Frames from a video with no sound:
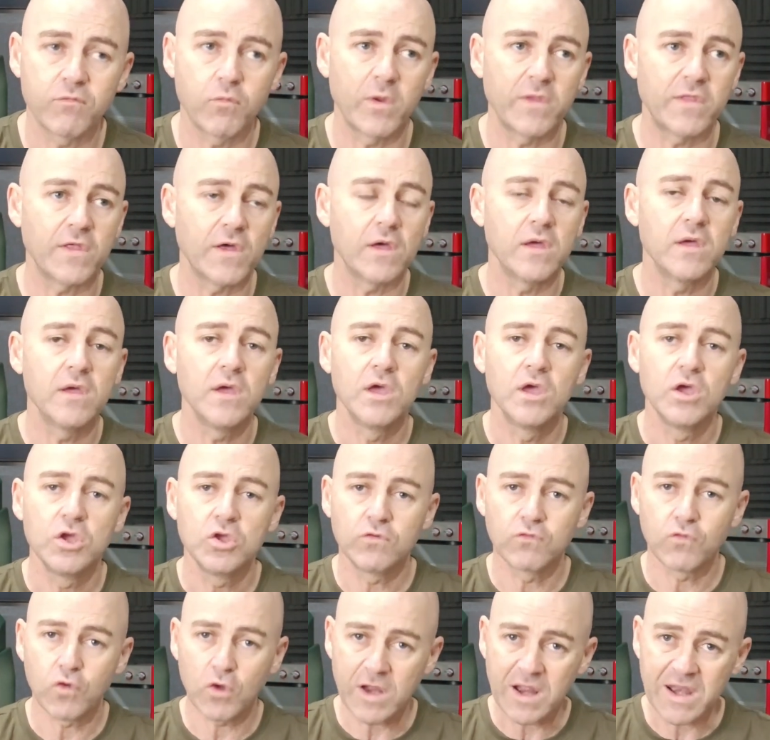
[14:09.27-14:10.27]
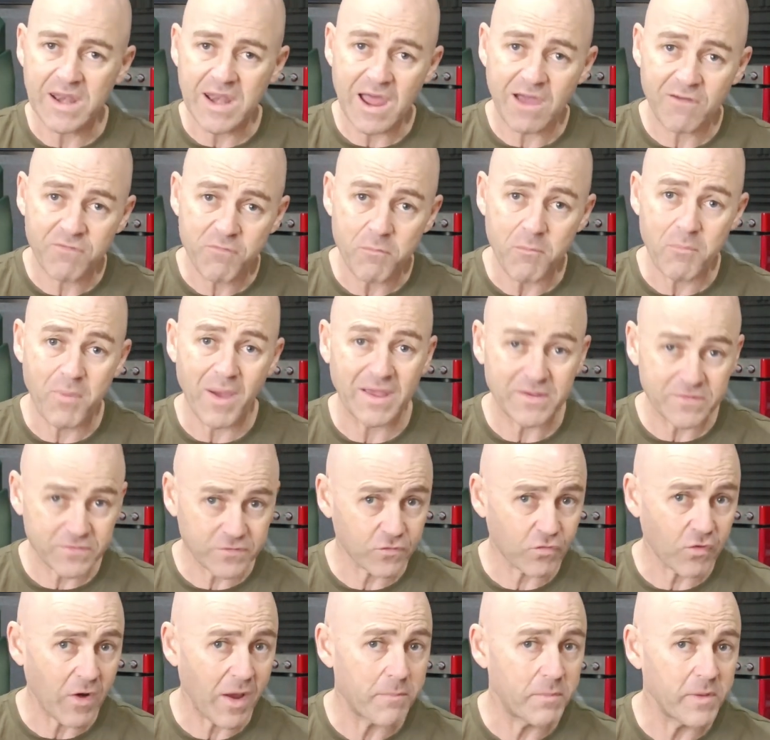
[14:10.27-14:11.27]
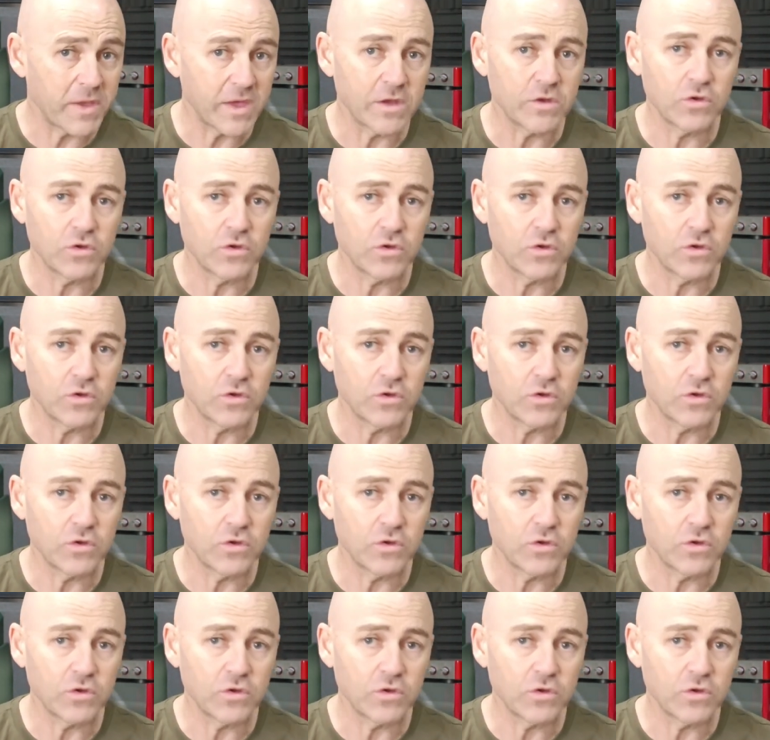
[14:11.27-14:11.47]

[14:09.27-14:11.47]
whether you've got enough bass trapping